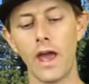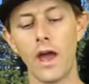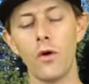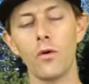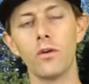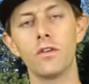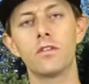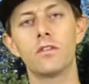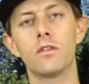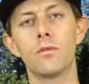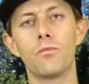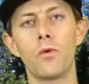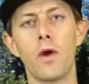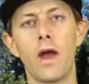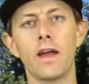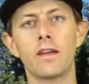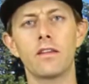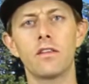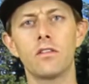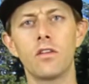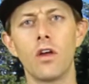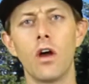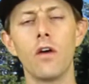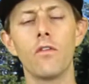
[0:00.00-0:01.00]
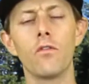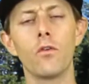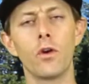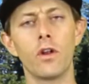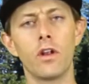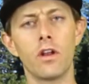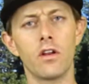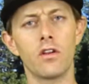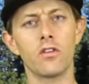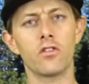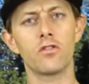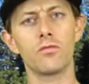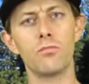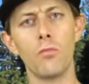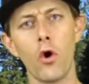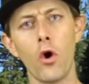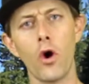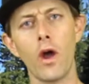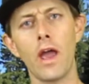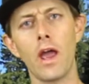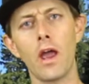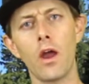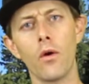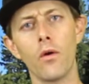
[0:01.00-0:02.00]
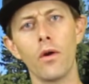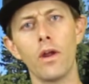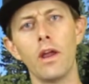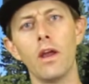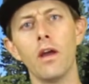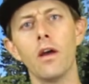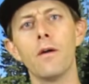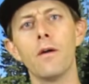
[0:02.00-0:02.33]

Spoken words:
is to practice hovering in a small area.